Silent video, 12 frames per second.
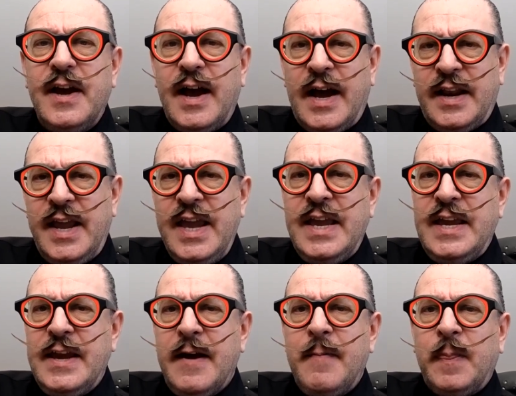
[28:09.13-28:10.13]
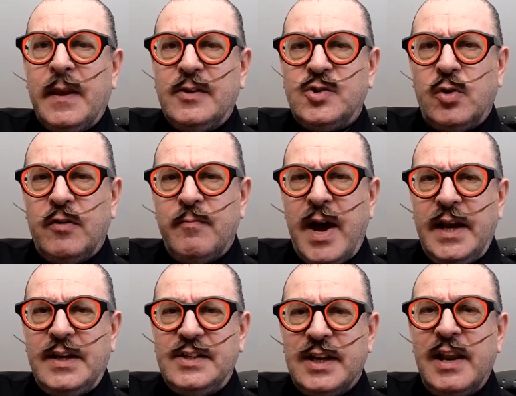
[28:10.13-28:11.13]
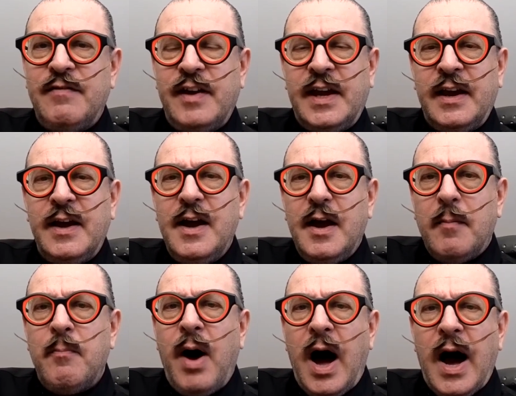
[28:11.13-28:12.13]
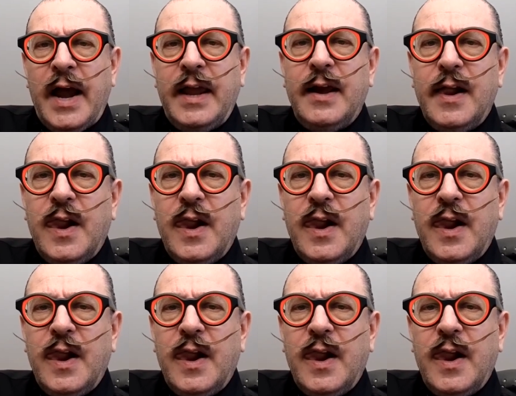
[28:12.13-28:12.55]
And he sort of made his living by